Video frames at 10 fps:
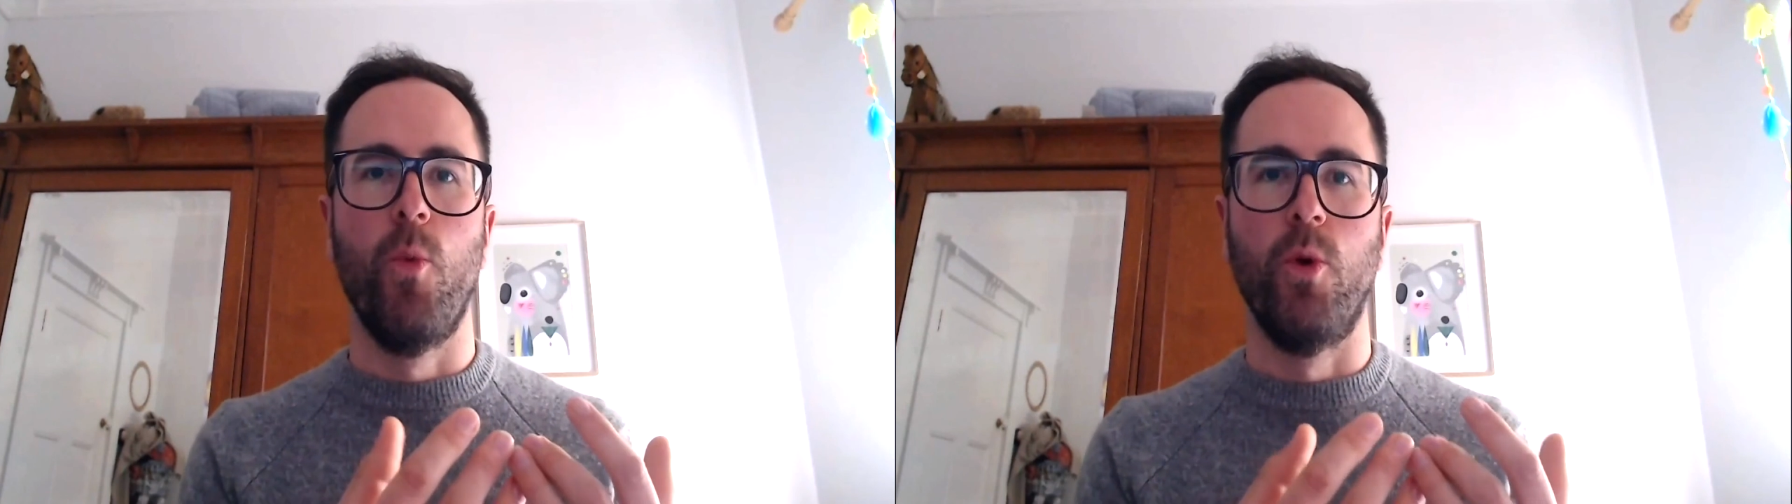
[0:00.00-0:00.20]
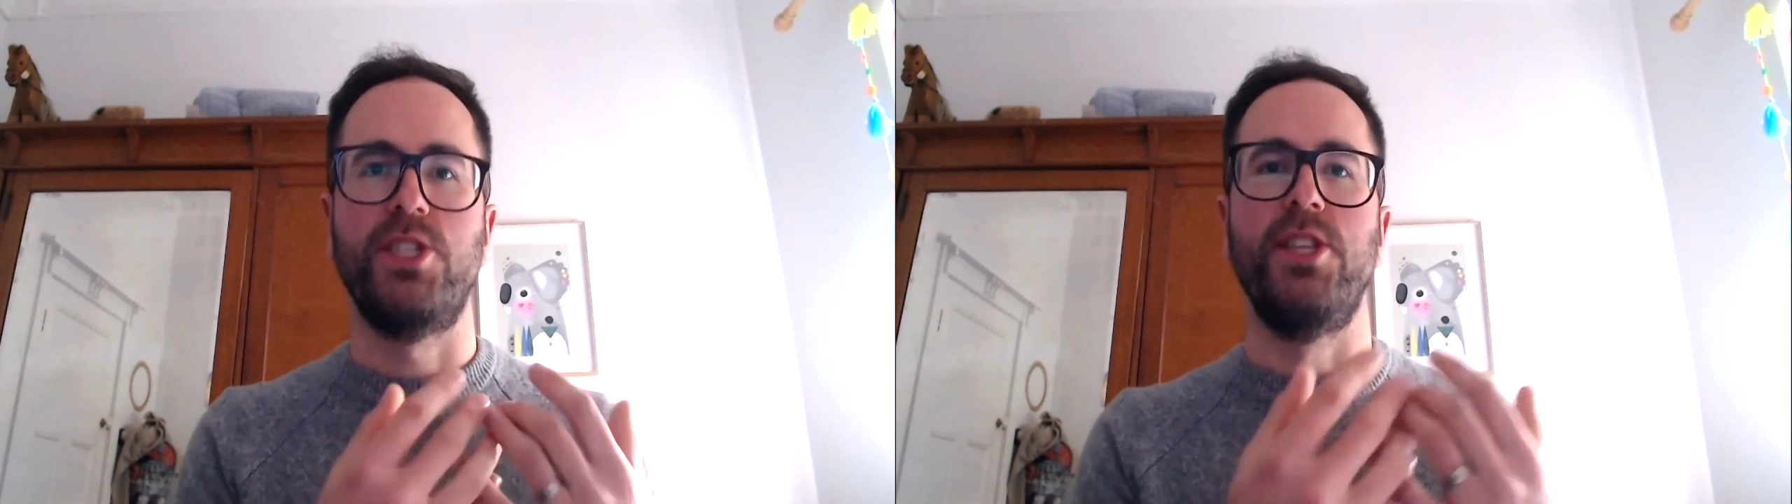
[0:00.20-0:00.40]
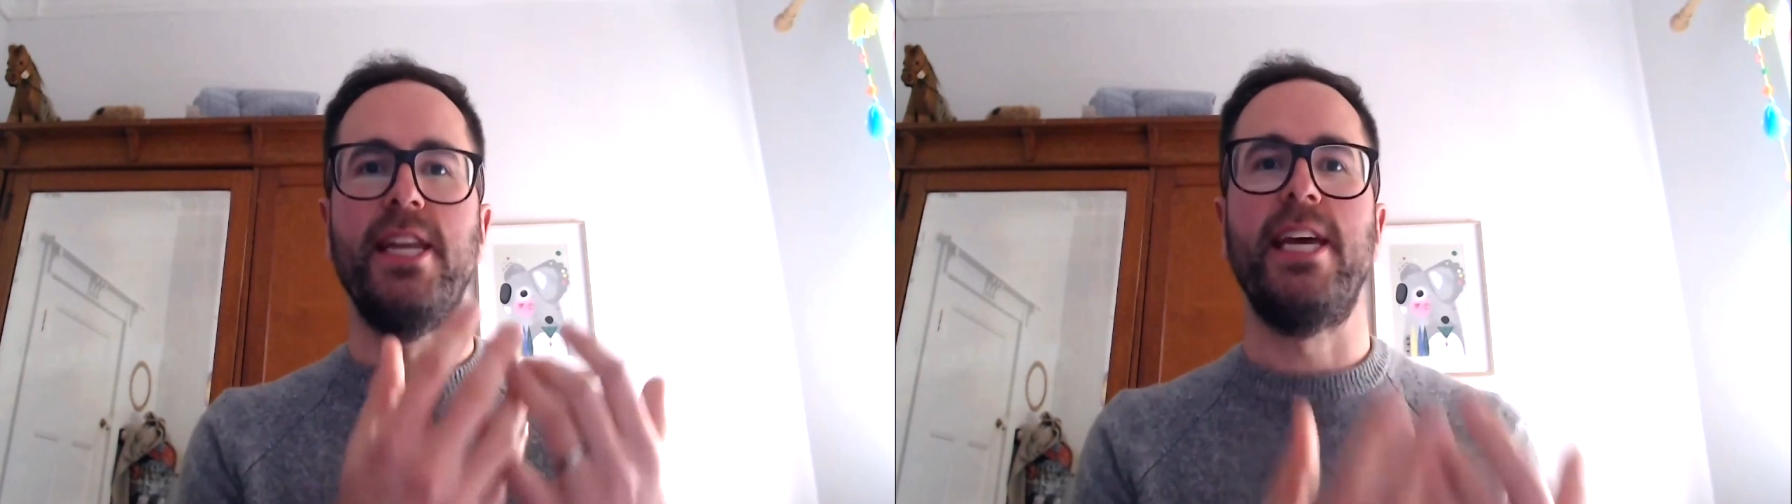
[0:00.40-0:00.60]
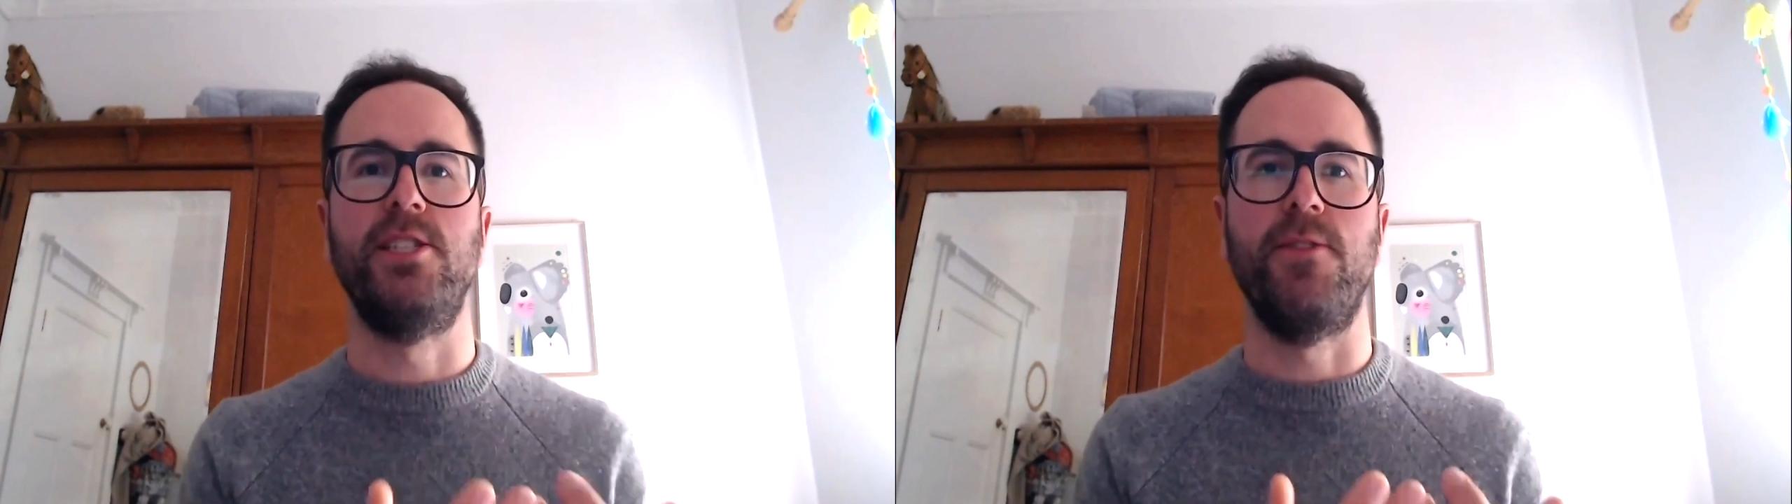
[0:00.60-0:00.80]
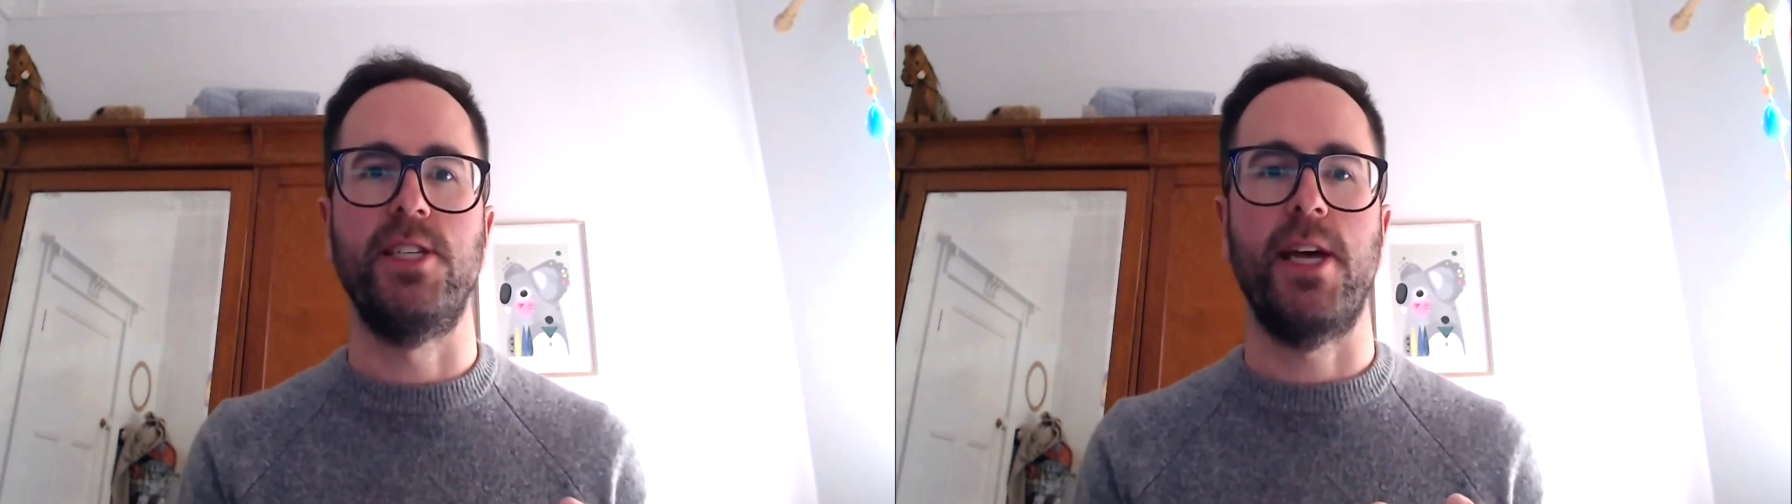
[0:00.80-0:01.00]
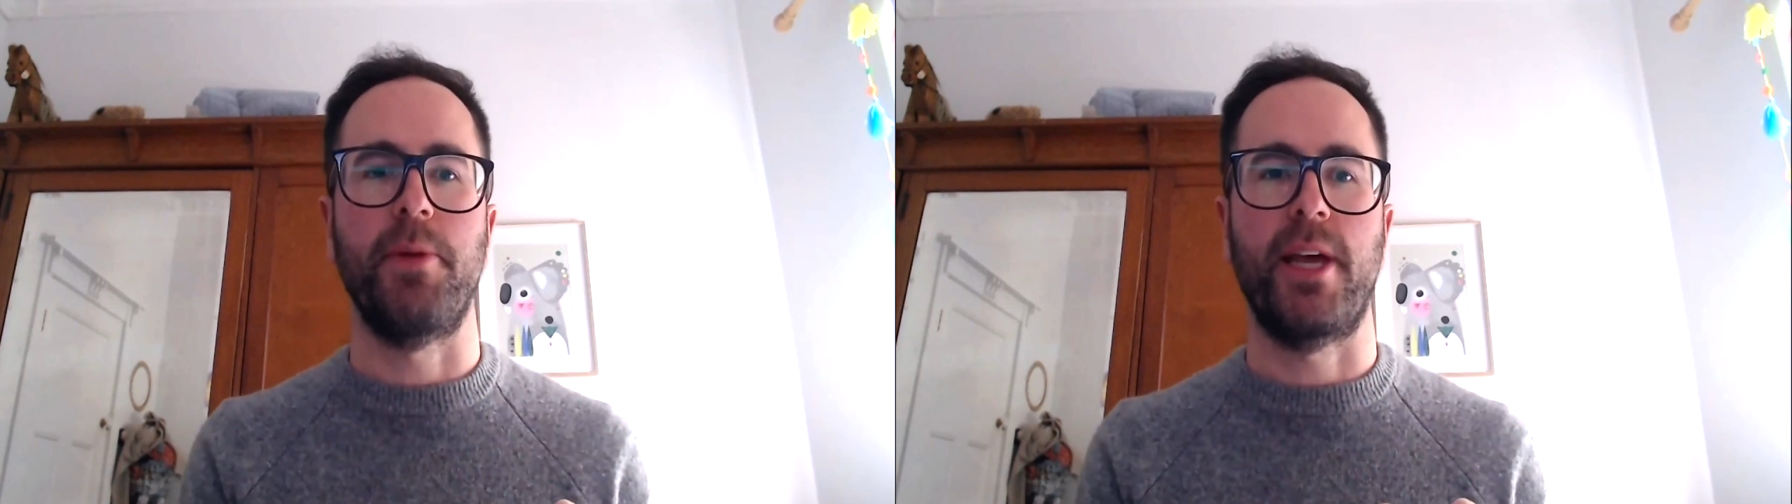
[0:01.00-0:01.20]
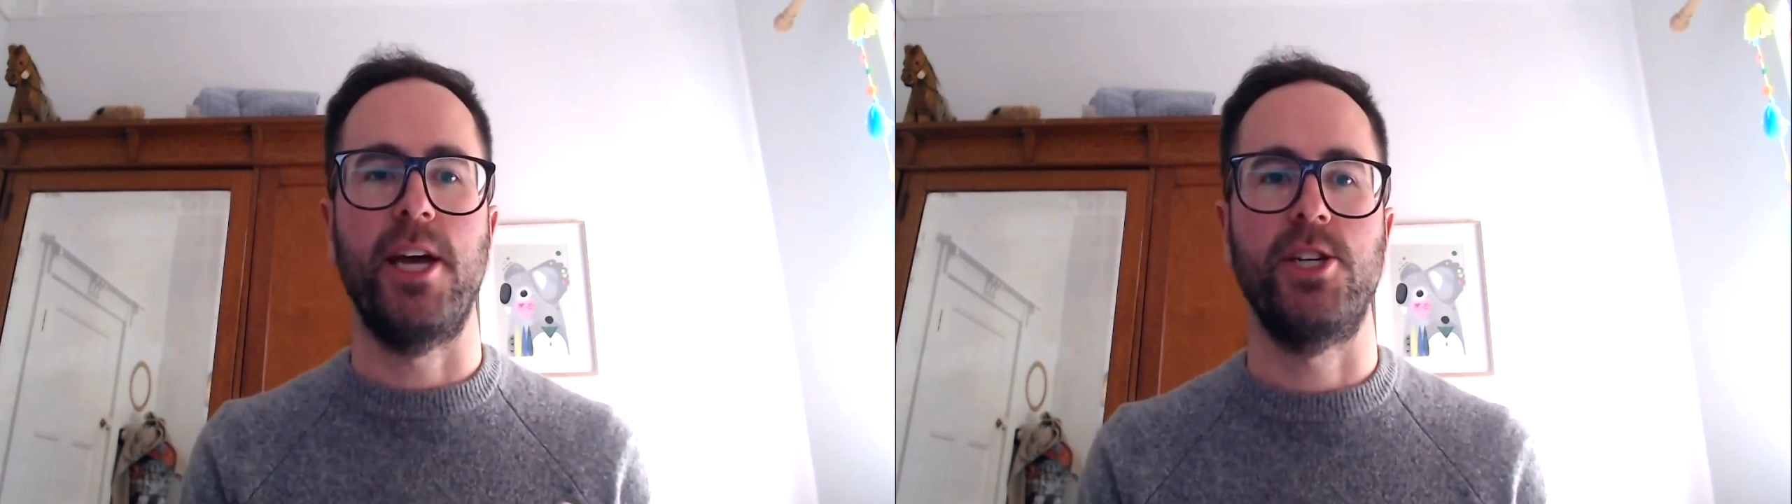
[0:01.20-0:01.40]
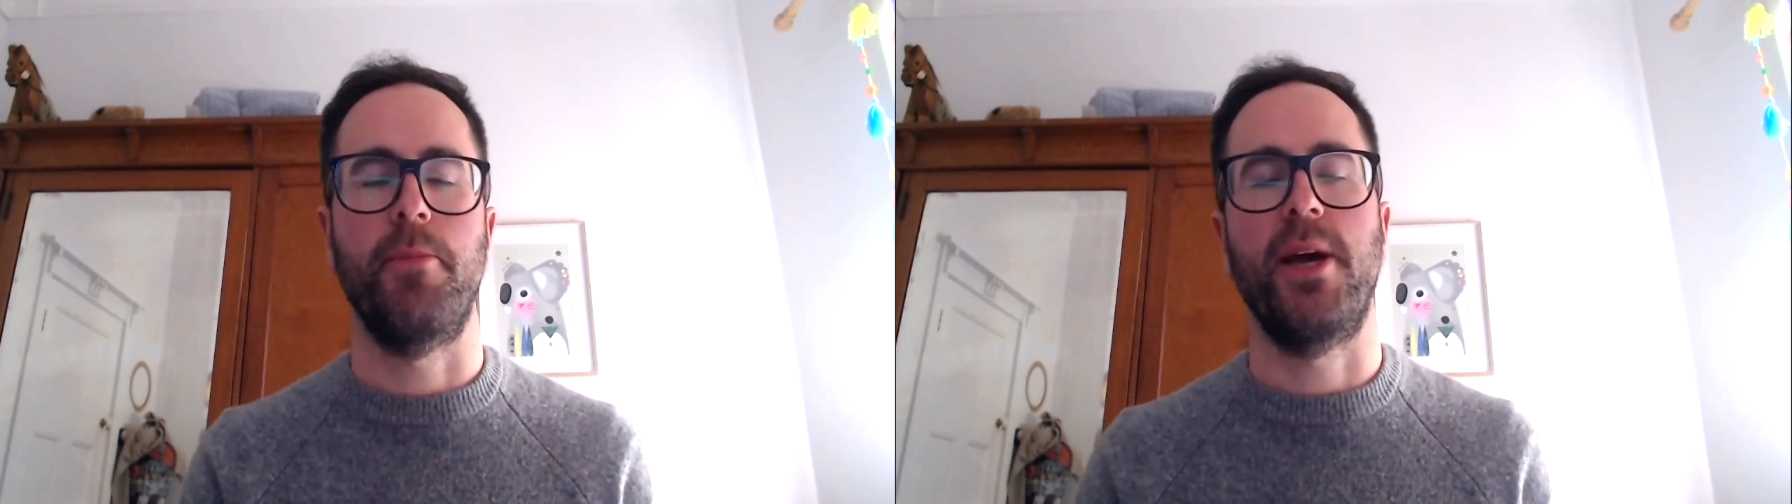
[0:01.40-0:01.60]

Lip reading: what's the needs of this application,